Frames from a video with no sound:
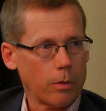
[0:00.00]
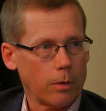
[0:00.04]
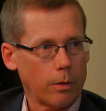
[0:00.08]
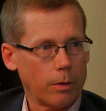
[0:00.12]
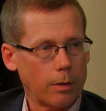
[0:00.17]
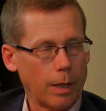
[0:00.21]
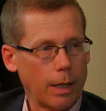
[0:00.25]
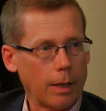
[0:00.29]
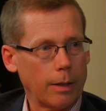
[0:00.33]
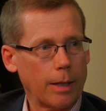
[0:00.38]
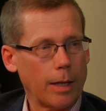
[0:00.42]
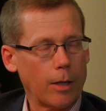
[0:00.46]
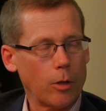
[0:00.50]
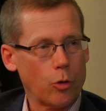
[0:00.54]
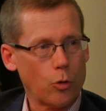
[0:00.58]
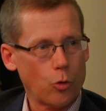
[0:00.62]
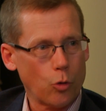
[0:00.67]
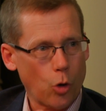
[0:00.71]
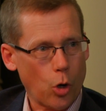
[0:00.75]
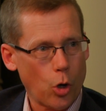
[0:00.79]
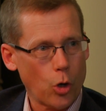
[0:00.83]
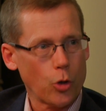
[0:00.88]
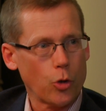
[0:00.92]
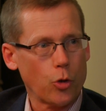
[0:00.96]
That, that that
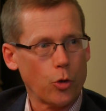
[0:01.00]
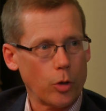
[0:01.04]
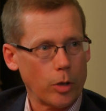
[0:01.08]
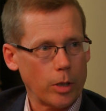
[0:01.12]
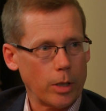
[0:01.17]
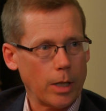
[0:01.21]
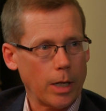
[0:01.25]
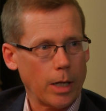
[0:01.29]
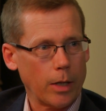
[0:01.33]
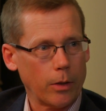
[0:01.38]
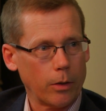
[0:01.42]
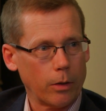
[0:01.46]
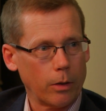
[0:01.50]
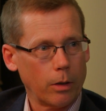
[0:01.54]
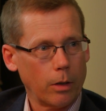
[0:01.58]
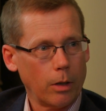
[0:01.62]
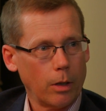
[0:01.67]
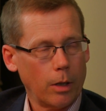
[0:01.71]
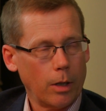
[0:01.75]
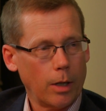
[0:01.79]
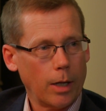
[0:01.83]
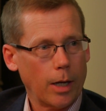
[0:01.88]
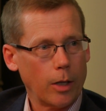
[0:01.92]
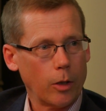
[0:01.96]
draws you together,
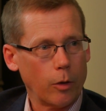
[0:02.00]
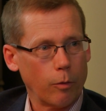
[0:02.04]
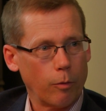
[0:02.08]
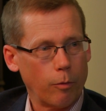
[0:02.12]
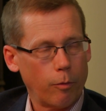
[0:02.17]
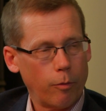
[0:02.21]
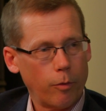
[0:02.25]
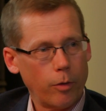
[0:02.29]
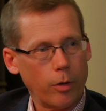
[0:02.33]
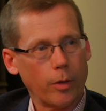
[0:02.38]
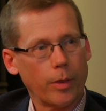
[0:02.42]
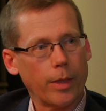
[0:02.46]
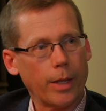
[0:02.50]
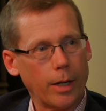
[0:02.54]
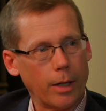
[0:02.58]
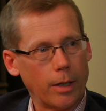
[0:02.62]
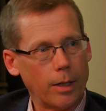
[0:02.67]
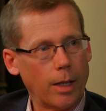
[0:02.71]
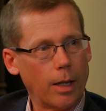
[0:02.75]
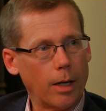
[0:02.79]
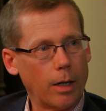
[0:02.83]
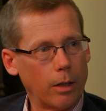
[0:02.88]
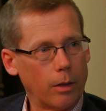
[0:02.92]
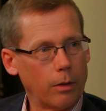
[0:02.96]
and you feel that
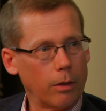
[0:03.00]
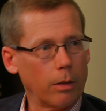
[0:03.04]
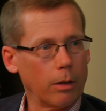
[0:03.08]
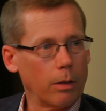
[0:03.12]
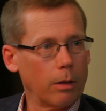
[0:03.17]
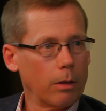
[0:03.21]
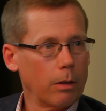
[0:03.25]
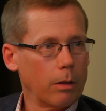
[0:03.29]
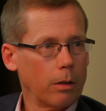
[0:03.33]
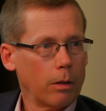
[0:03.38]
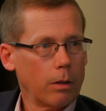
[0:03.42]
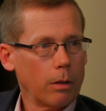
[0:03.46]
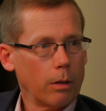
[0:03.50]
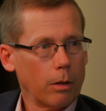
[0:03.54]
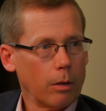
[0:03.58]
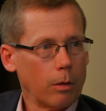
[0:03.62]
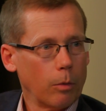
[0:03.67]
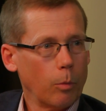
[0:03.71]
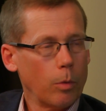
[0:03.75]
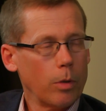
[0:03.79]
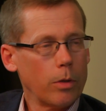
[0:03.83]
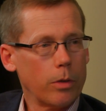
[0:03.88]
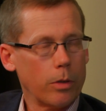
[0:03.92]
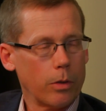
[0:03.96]
identity
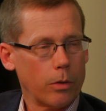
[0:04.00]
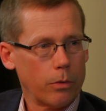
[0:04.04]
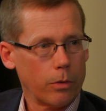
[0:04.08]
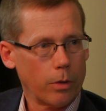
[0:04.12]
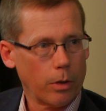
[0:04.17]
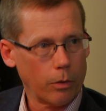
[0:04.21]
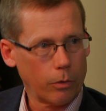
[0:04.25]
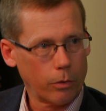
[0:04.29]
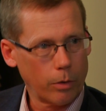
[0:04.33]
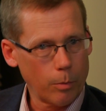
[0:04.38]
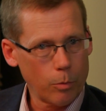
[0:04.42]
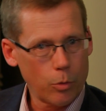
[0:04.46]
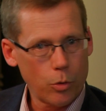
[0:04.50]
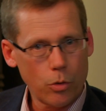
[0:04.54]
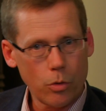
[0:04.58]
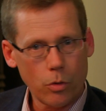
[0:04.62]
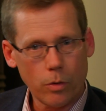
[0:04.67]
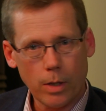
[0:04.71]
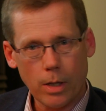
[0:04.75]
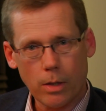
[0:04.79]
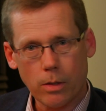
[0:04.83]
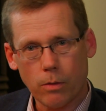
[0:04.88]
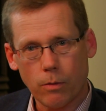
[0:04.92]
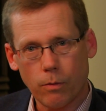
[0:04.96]
with each other. So I'm
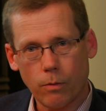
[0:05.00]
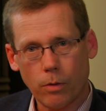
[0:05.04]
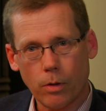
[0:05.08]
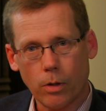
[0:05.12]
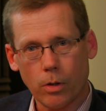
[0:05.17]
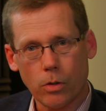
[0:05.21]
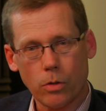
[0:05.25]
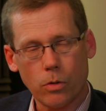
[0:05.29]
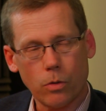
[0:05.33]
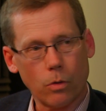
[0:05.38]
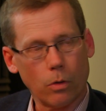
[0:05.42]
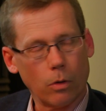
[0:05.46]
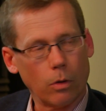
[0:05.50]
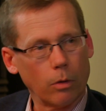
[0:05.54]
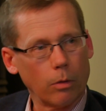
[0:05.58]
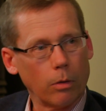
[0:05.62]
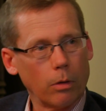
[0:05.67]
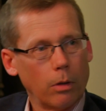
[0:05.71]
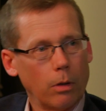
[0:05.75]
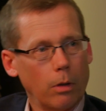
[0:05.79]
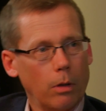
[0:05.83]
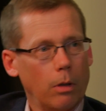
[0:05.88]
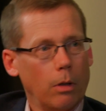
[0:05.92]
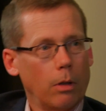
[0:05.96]
sure that's a very strong,
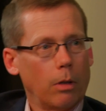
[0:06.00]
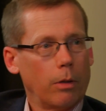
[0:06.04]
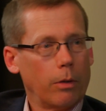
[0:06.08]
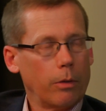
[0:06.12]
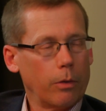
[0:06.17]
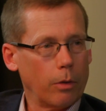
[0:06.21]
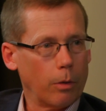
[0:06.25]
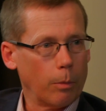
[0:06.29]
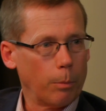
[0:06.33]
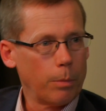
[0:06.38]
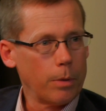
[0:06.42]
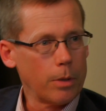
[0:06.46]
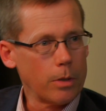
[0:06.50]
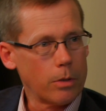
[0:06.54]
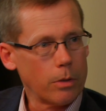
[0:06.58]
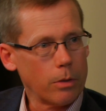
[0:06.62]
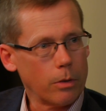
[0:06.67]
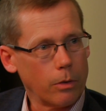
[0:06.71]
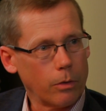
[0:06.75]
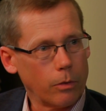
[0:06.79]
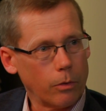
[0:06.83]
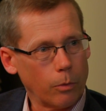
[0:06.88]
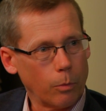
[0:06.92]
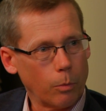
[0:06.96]
you know, piece
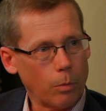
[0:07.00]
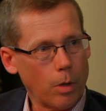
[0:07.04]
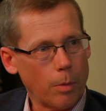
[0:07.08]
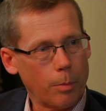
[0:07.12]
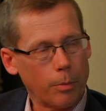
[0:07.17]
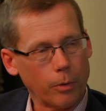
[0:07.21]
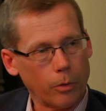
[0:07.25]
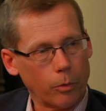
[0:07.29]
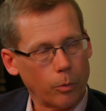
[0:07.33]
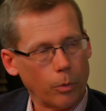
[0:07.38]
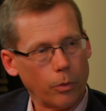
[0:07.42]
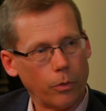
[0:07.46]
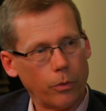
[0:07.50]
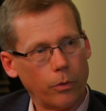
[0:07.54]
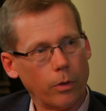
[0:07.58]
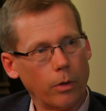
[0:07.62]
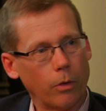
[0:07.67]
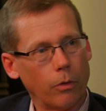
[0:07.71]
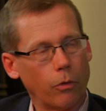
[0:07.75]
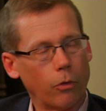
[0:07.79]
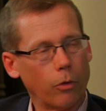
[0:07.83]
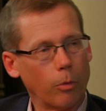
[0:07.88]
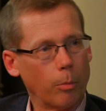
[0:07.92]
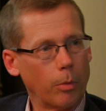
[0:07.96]
of this as well, because we see
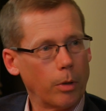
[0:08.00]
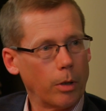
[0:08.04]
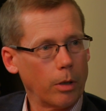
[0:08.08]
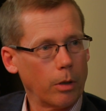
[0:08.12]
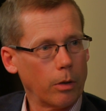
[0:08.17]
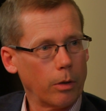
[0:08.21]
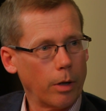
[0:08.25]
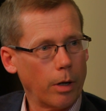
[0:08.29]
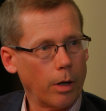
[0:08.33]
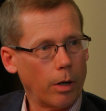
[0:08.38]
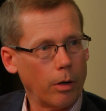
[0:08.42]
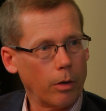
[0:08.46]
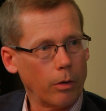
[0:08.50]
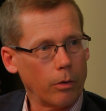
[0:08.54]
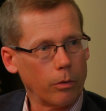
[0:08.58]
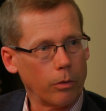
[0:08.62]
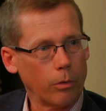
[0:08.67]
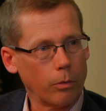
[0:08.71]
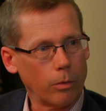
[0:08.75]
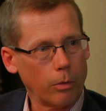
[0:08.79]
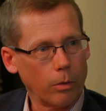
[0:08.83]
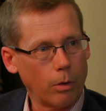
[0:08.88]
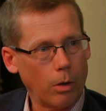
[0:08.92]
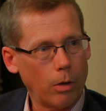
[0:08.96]
it in so many other
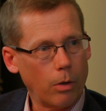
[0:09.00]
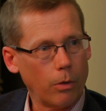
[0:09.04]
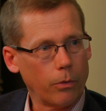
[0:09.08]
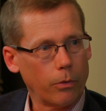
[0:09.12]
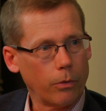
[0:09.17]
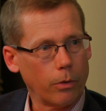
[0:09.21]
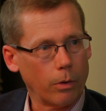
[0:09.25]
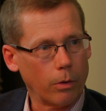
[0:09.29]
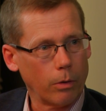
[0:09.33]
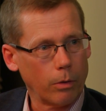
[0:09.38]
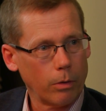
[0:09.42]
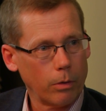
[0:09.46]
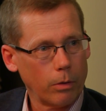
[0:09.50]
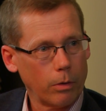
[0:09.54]
areas also.